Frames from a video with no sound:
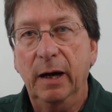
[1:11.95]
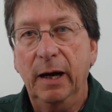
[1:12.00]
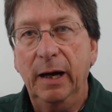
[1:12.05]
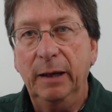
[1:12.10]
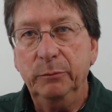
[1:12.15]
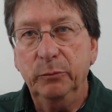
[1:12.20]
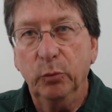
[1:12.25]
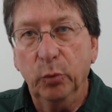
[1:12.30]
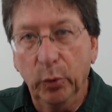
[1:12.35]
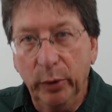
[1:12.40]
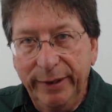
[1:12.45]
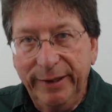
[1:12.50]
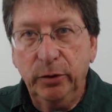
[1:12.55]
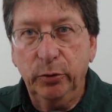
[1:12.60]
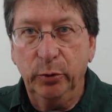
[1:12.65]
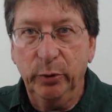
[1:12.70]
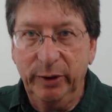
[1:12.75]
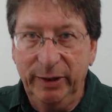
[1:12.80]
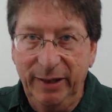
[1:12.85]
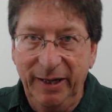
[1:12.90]
I'm
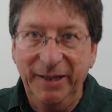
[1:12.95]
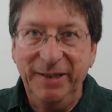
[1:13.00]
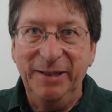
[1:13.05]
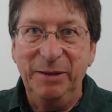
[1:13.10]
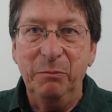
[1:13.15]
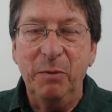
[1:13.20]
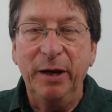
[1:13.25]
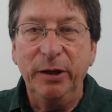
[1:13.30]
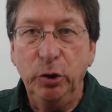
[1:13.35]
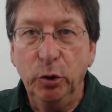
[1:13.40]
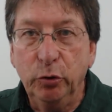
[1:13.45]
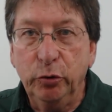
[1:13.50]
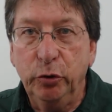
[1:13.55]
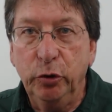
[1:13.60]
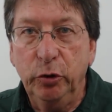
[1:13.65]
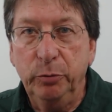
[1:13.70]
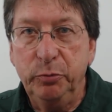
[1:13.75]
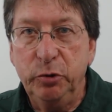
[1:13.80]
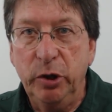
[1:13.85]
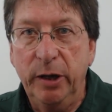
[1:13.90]
recreating my
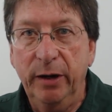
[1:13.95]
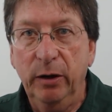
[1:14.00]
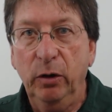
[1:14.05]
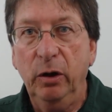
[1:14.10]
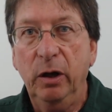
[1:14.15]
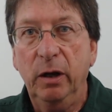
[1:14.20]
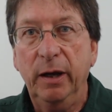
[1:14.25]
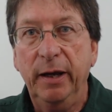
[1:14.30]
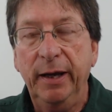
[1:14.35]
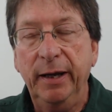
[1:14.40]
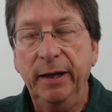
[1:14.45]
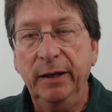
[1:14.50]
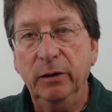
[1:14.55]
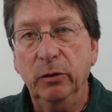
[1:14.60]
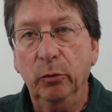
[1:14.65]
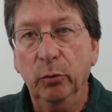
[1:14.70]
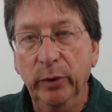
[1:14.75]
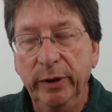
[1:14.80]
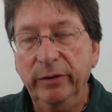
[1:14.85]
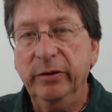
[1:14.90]
YouTube channel, and
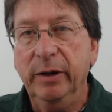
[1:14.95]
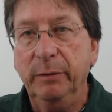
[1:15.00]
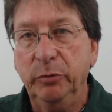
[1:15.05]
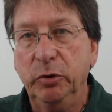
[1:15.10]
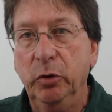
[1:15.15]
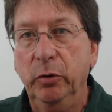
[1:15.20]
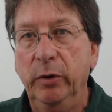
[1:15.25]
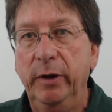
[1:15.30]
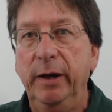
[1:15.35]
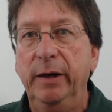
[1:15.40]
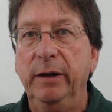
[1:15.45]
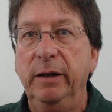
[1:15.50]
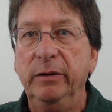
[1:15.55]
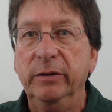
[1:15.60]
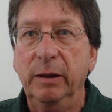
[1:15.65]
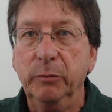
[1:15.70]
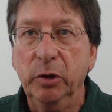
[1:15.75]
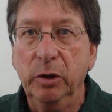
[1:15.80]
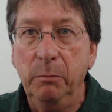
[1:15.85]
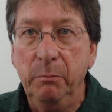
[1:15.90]
the reason I'm doing it
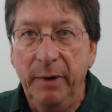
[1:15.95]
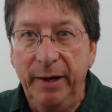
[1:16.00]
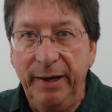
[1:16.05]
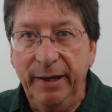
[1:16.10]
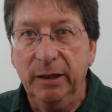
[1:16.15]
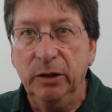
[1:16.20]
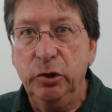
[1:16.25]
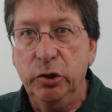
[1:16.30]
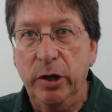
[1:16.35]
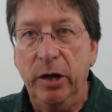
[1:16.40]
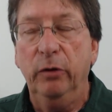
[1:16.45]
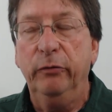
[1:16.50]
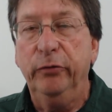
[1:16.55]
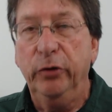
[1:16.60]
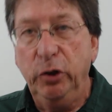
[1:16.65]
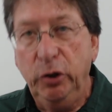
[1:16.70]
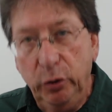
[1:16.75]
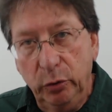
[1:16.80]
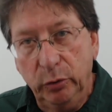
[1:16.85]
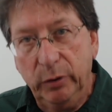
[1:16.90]
is I'm going to make a channel
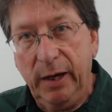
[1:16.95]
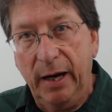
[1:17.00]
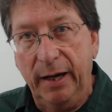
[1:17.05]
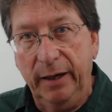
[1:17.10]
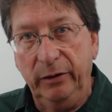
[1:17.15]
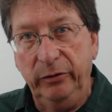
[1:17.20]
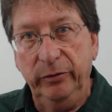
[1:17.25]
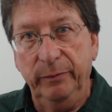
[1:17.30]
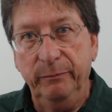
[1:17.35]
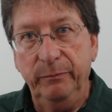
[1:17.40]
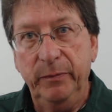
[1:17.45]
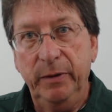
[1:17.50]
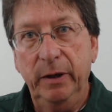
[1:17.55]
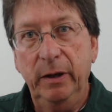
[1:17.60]
for you guys.